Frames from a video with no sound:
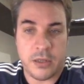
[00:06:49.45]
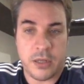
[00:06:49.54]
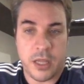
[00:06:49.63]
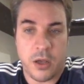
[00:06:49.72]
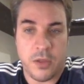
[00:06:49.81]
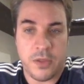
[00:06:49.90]

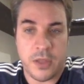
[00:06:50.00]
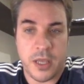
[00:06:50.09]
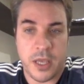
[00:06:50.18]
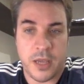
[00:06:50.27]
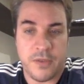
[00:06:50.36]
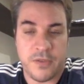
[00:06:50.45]
click on
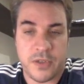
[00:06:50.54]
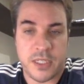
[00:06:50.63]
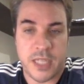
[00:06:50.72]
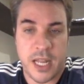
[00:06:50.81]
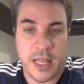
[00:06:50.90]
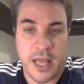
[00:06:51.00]
here for
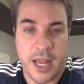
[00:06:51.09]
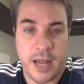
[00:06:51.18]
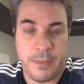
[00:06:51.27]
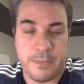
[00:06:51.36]
setting that up.